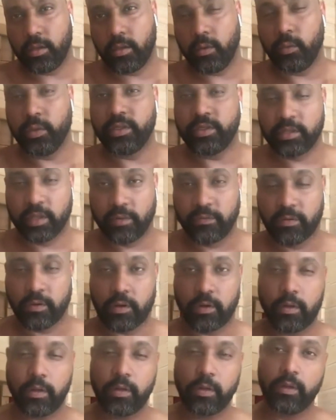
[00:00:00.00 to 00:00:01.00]
we
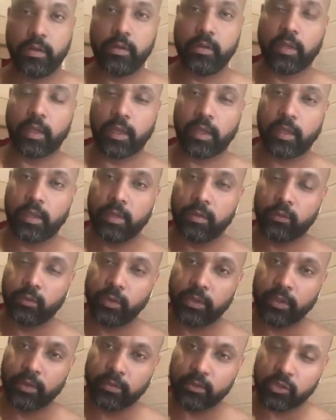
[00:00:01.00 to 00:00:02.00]
suffer and
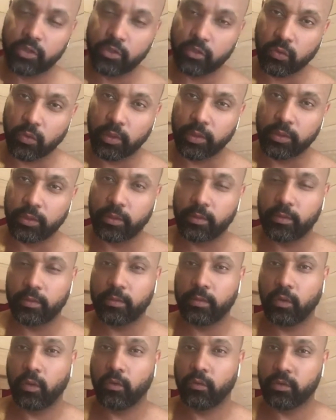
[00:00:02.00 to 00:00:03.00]
we get destroyed
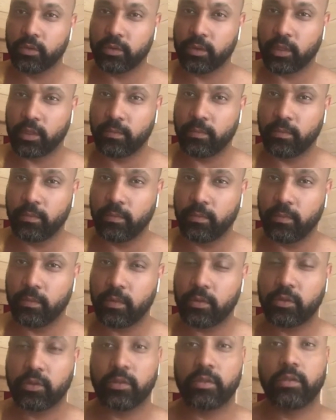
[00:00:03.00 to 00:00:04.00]
over time.
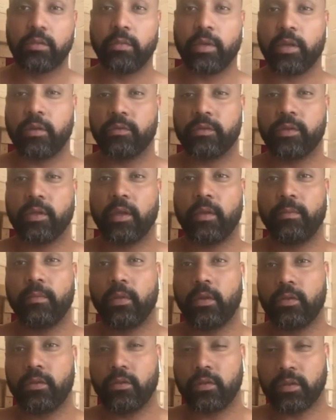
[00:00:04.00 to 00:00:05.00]
It's just a matter of time.
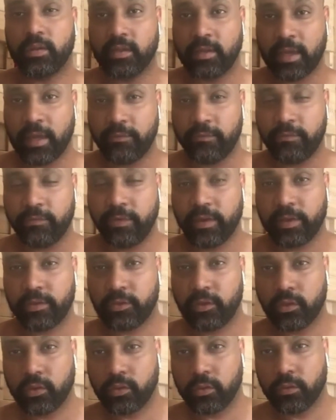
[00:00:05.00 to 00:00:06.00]
You cannot fight
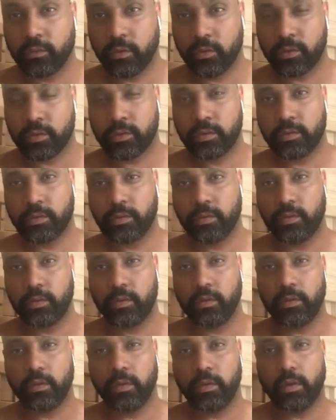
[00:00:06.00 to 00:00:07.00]
the universe.
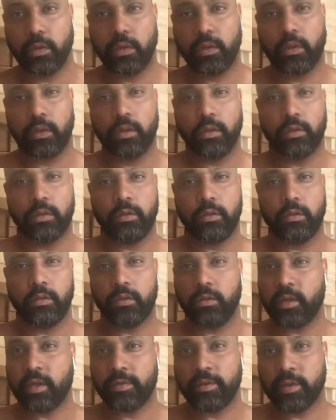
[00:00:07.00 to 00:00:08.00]

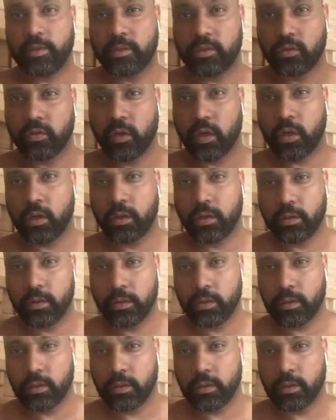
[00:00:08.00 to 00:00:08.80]
You're not that strong.